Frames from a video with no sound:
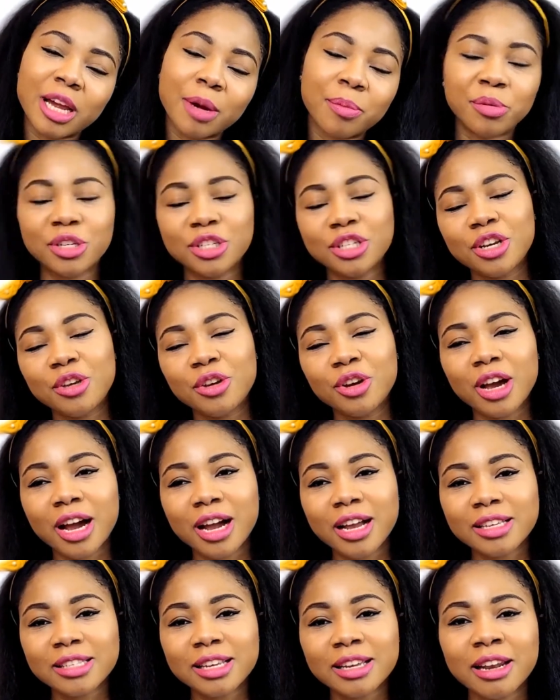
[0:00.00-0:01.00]
I appreciate you
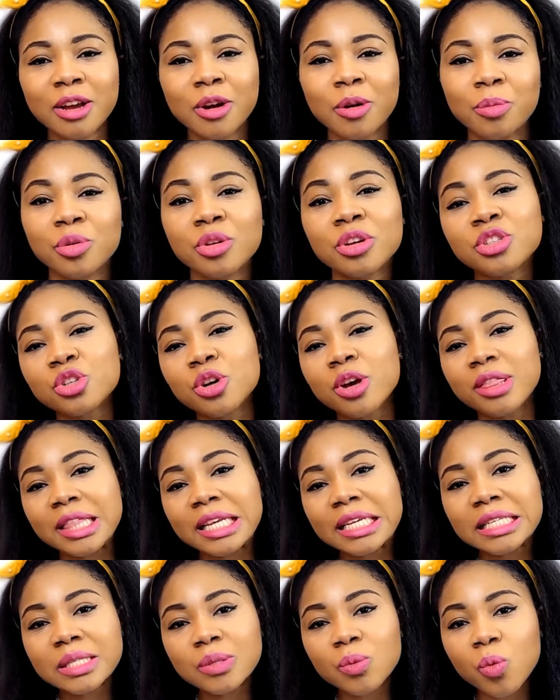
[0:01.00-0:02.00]
guys and I hope you enjoyed
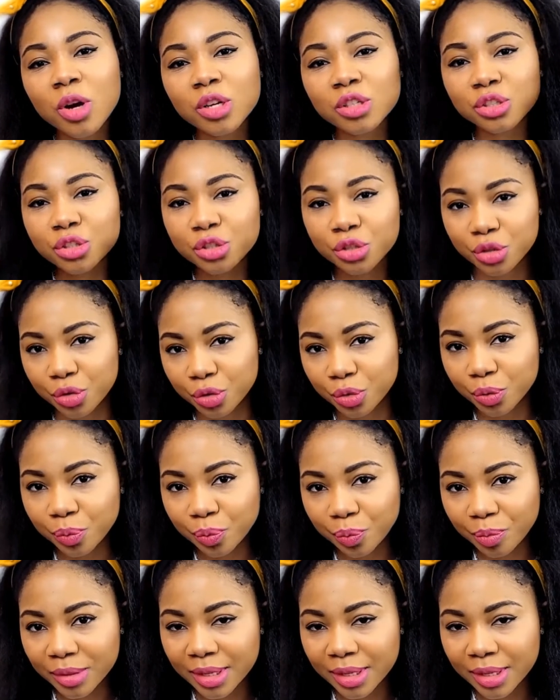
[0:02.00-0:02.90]
this one too.